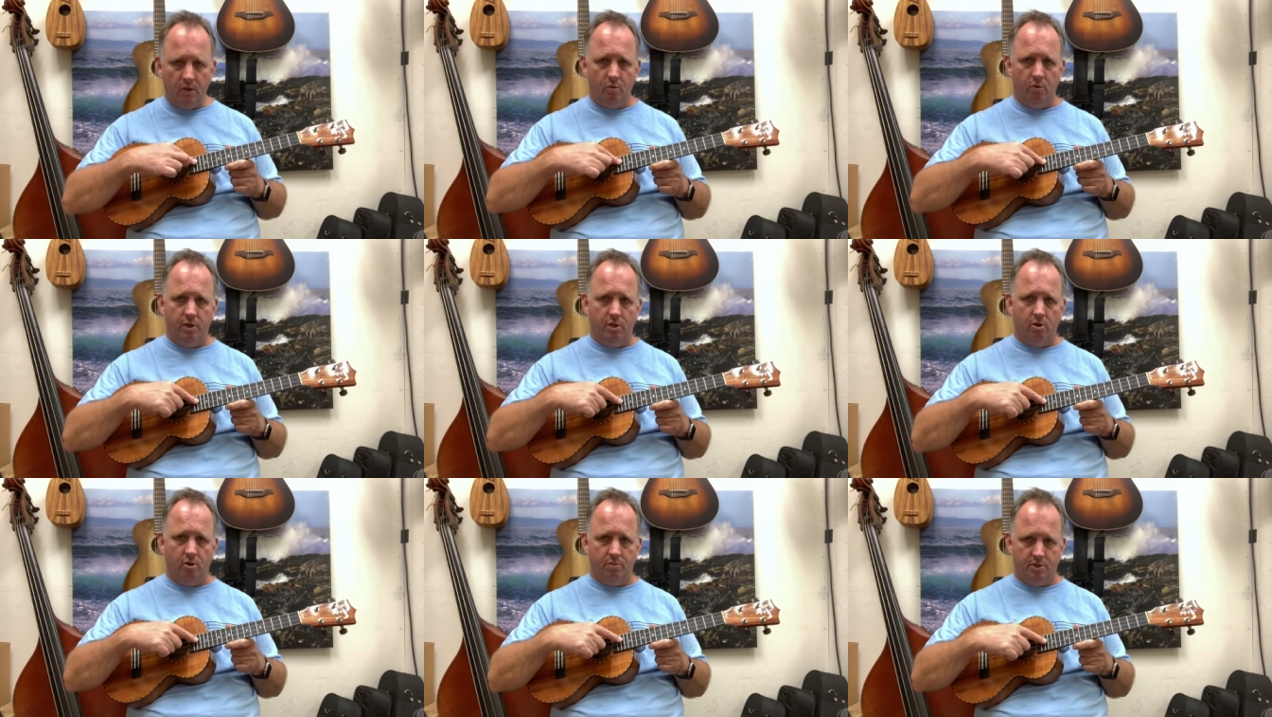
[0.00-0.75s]
when you
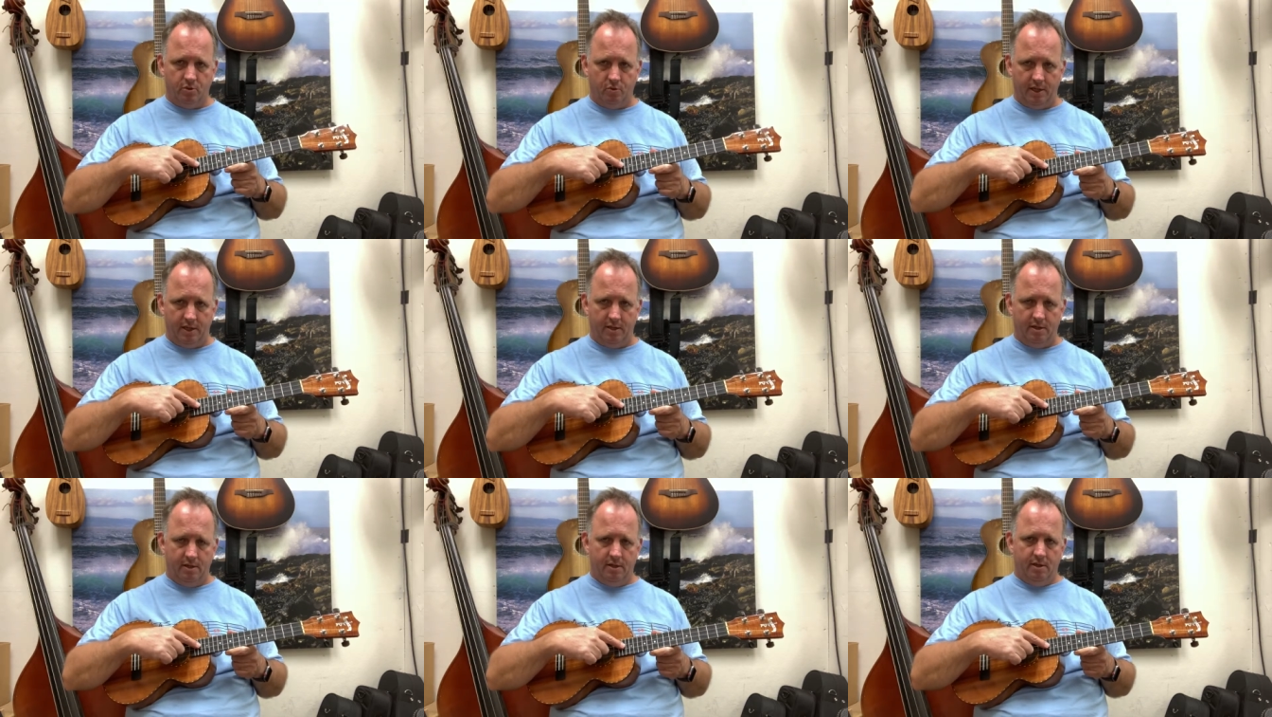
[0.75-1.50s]
go between
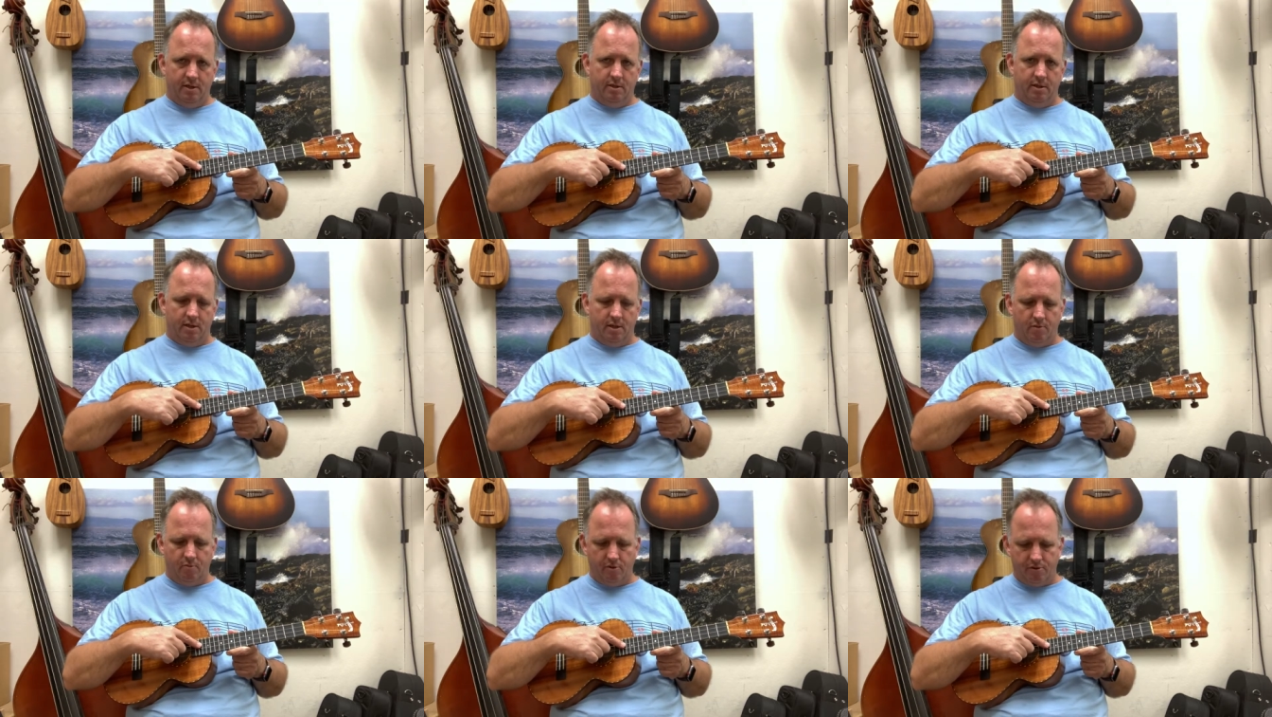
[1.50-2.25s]
the number